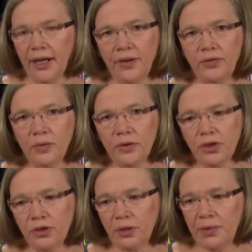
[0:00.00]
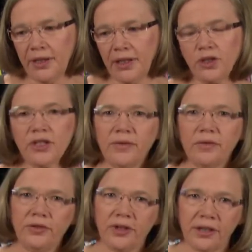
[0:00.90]
If you want to know about each
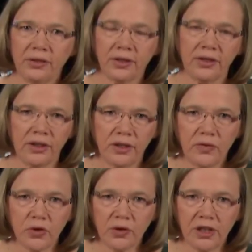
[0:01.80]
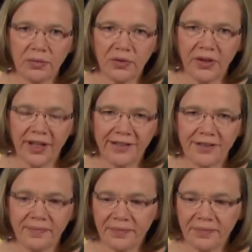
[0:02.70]
level, you can look at the individual clips for that.